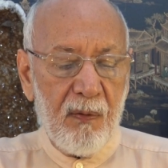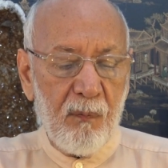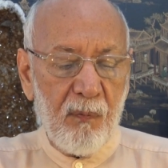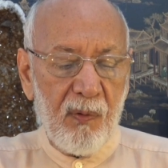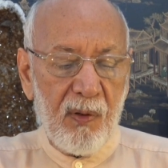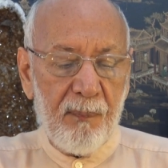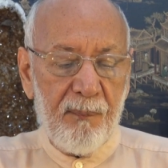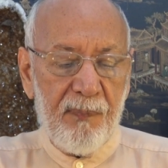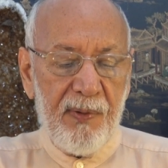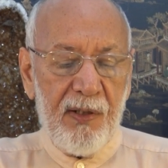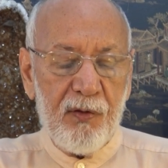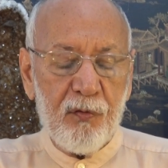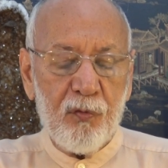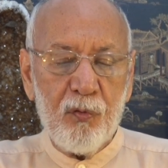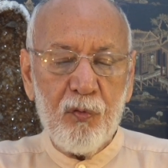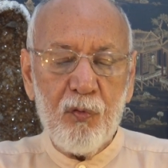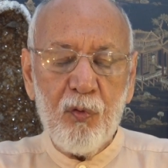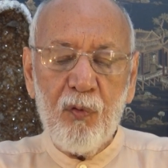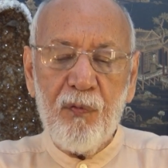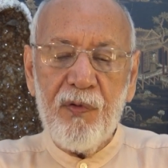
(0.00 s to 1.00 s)
will be
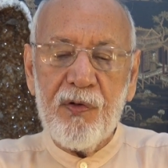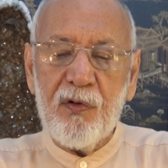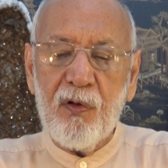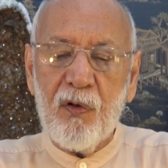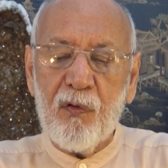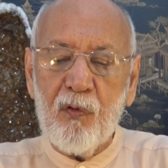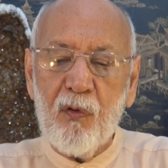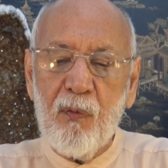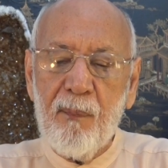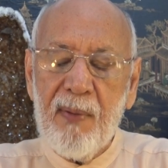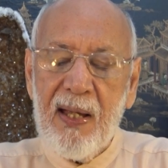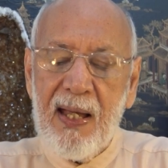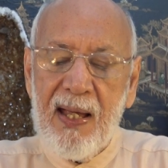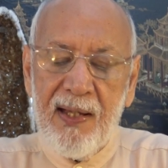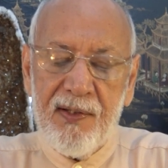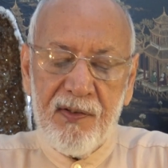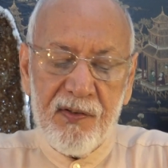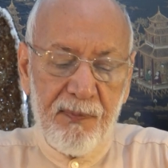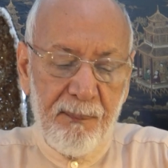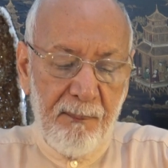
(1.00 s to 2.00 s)
to do with your
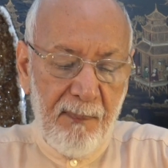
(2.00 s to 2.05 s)
romance,